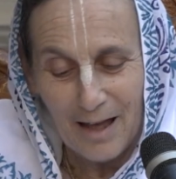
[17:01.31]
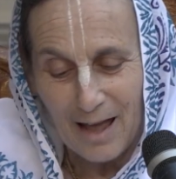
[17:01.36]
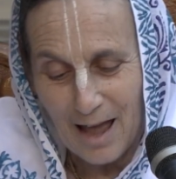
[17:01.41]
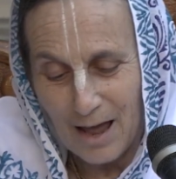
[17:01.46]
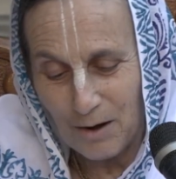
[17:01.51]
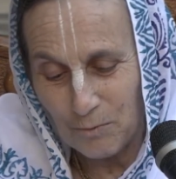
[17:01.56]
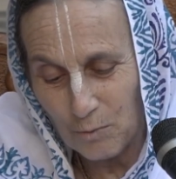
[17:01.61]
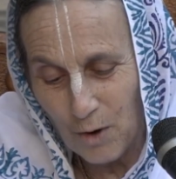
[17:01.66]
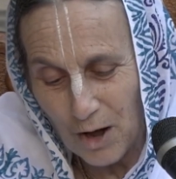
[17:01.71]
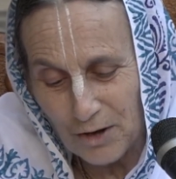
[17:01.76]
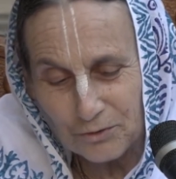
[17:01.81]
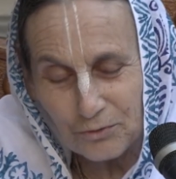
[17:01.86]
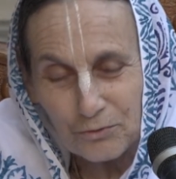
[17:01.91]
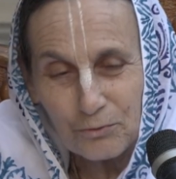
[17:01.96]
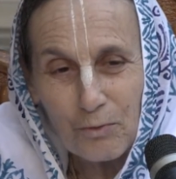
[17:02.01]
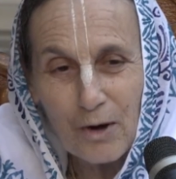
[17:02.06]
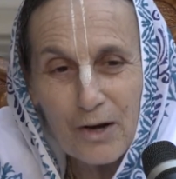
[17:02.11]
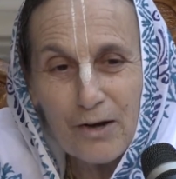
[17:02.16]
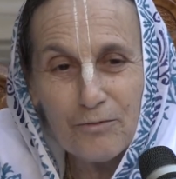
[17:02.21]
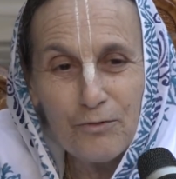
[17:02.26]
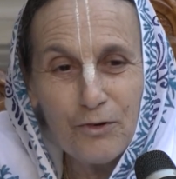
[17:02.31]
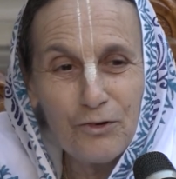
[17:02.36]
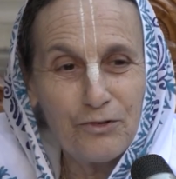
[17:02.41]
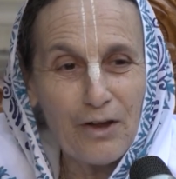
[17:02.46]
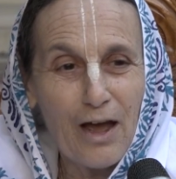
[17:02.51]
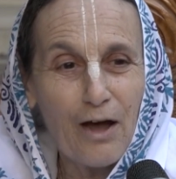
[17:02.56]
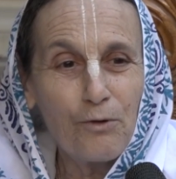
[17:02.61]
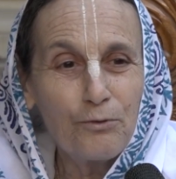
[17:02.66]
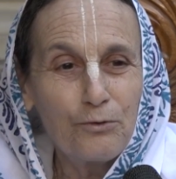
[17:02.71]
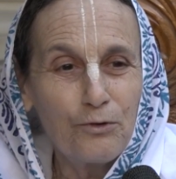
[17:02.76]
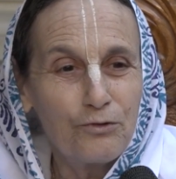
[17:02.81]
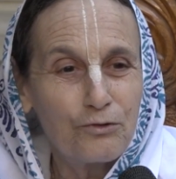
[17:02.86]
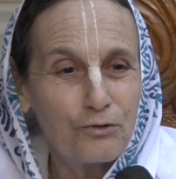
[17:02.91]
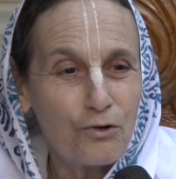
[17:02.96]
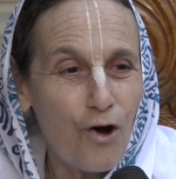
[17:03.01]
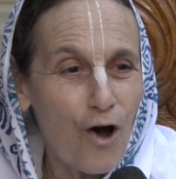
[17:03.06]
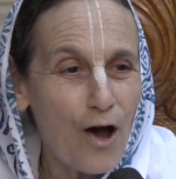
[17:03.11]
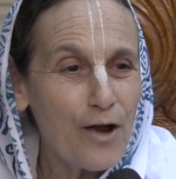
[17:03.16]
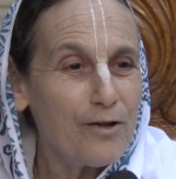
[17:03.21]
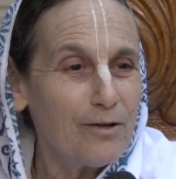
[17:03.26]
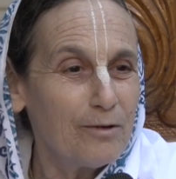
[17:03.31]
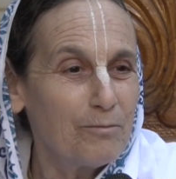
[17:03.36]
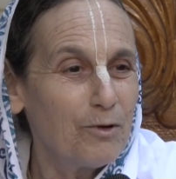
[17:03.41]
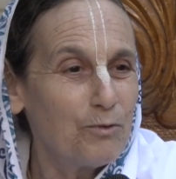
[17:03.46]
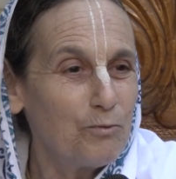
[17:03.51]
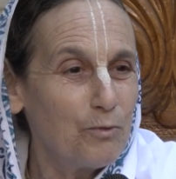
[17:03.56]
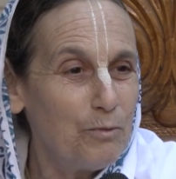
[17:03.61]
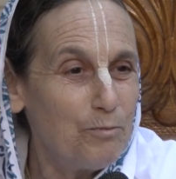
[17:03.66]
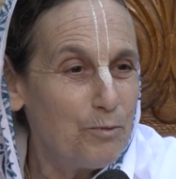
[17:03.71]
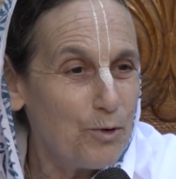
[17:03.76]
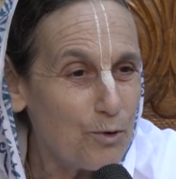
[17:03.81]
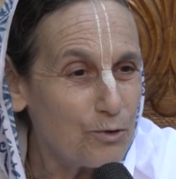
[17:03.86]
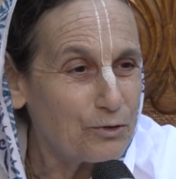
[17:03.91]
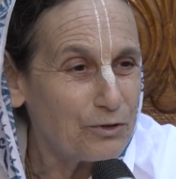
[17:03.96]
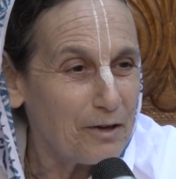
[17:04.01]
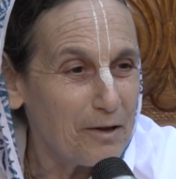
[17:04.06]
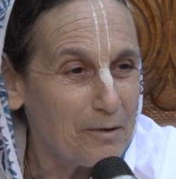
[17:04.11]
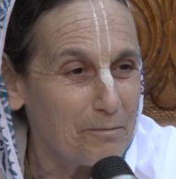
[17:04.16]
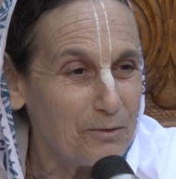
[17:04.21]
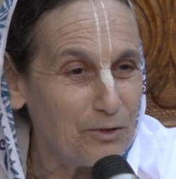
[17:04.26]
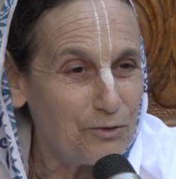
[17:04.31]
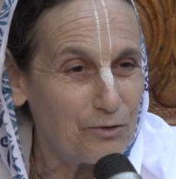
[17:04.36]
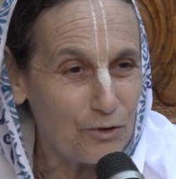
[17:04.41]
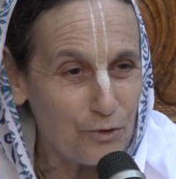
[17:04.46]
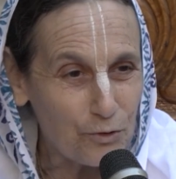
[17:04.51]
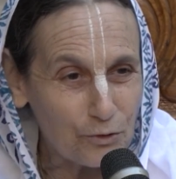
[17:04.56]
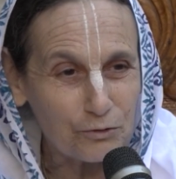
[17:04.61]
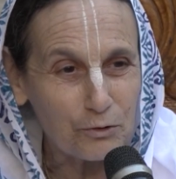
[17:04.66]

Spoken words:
And once one of his elders caught him and rebuked him. He said, "You're